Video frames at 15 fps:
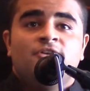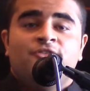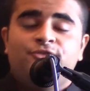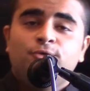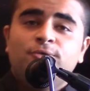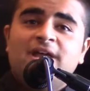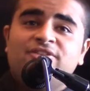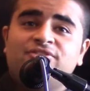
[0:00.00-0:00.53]

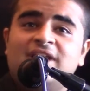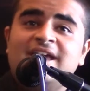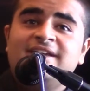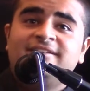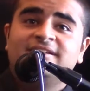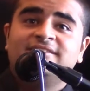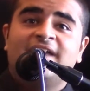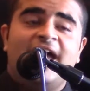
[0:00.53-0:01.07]
Few days
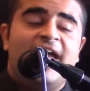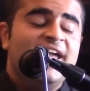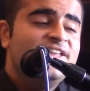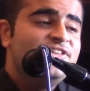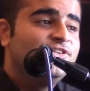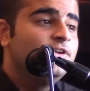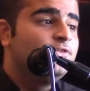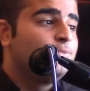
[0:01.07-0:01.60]
later, the
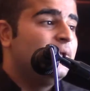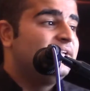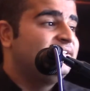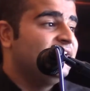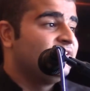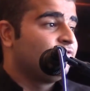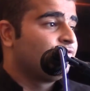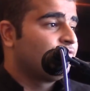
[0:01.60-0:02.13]
angels were
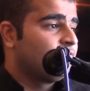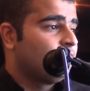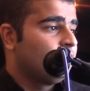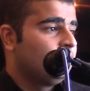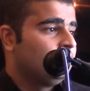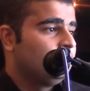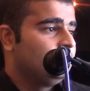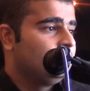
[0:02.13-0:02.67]
tensed.